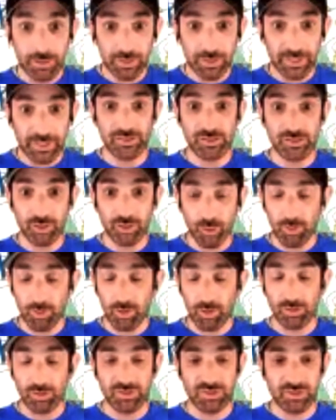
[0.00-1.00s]
literally
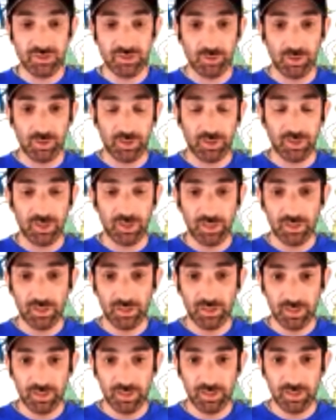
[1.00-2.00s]
the same
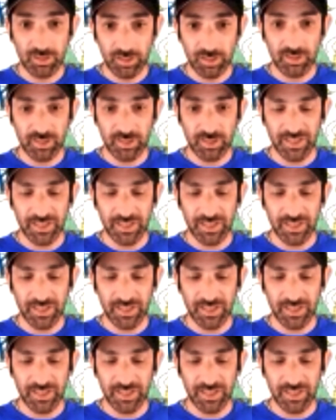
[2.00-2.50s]
thing. We